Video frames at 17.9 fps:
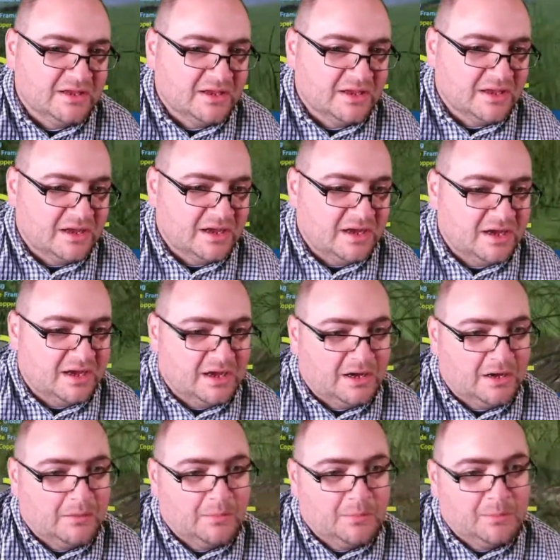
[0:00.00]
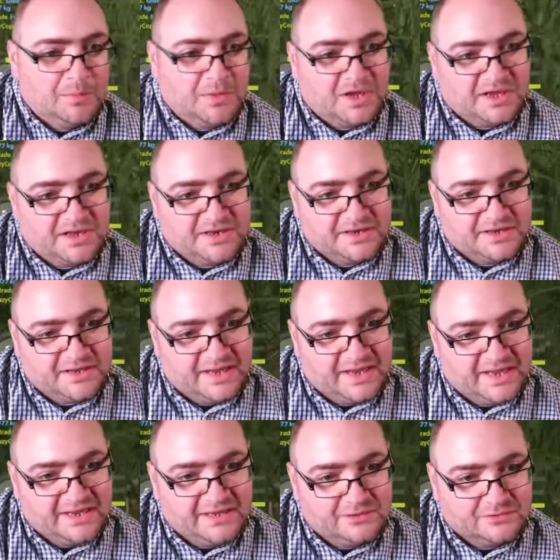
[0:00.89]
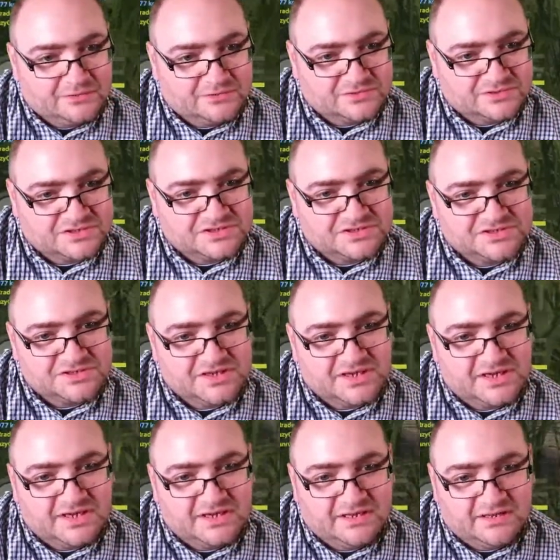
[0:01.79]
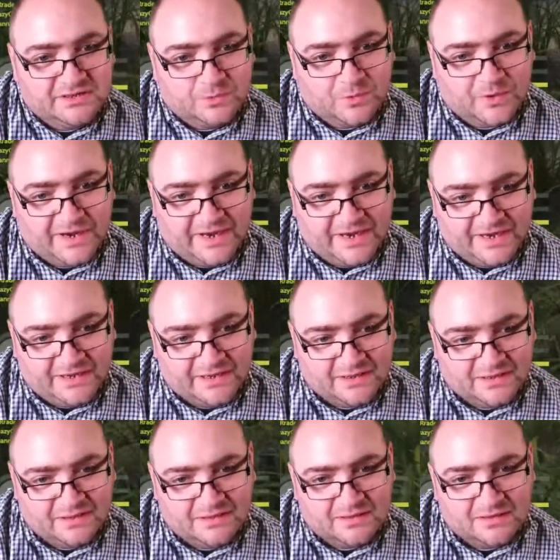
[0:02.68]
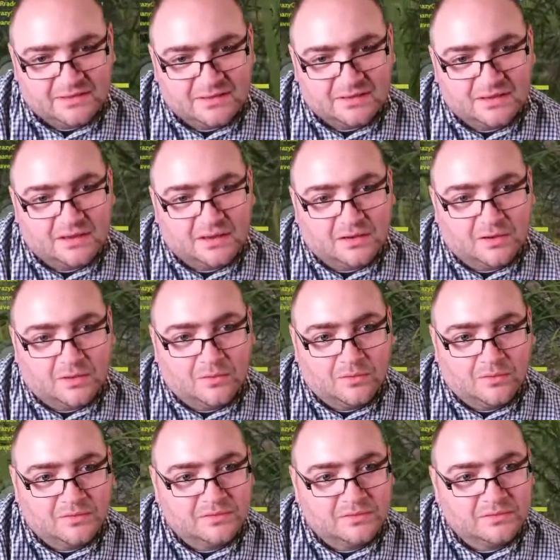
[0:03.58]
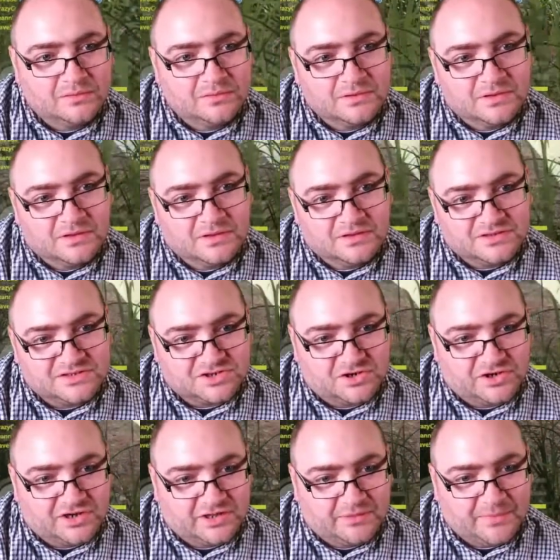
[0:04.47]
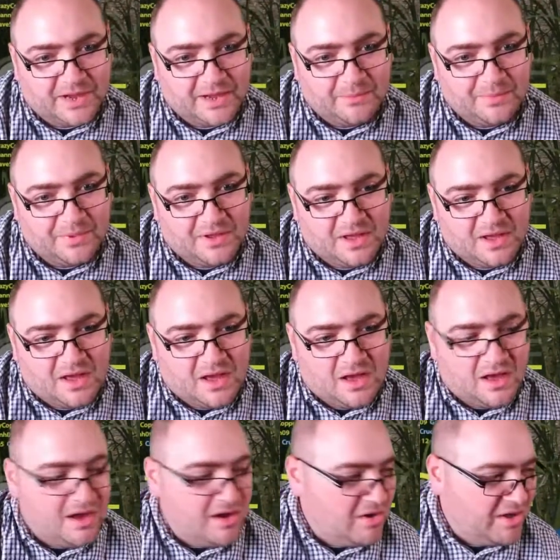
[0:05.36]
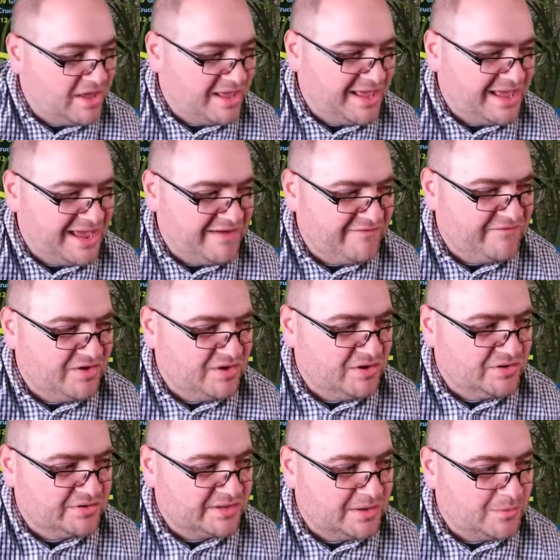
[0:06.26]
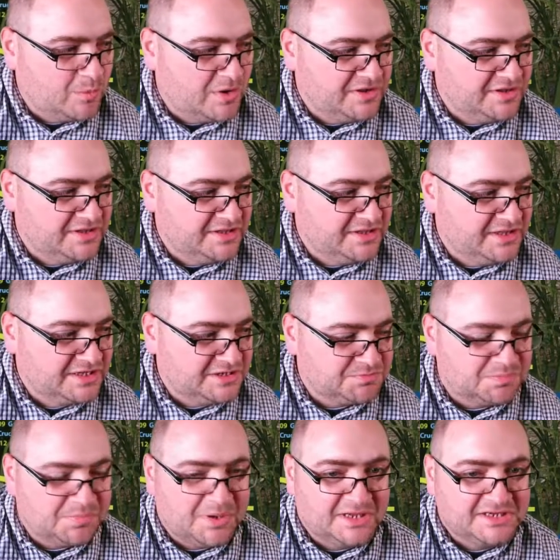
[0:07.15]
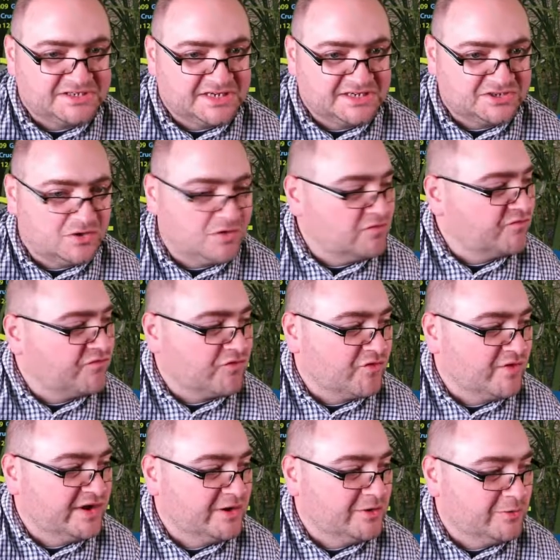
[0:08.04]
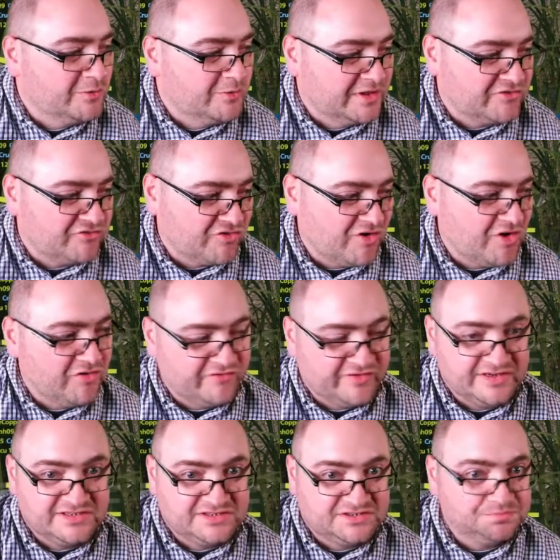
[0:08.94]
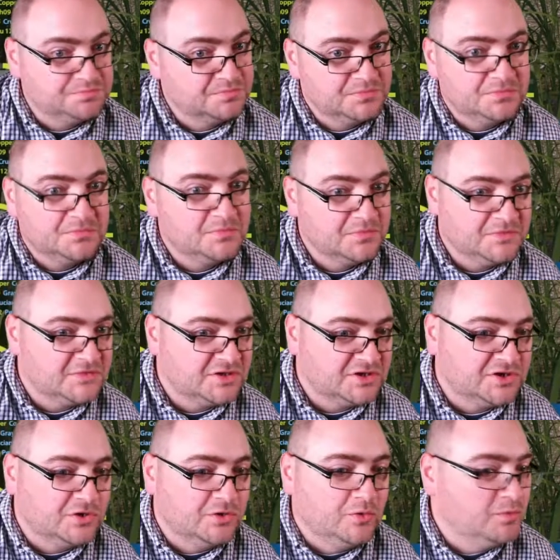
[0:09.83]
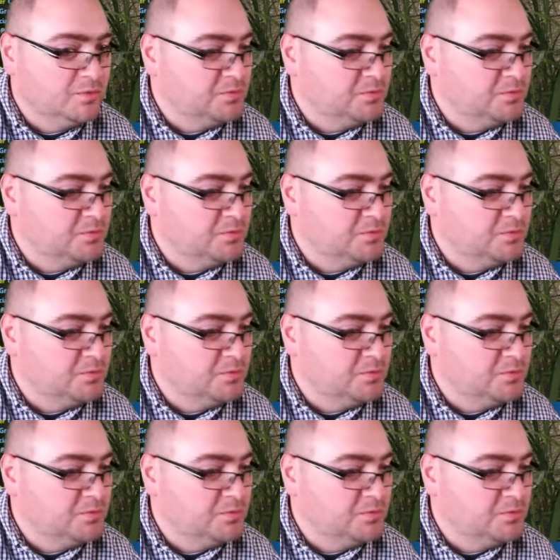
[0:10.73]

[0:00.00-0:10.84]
And eels in the weed along the side of the map. I have heard that when this place gets hot for eel, that trophies do,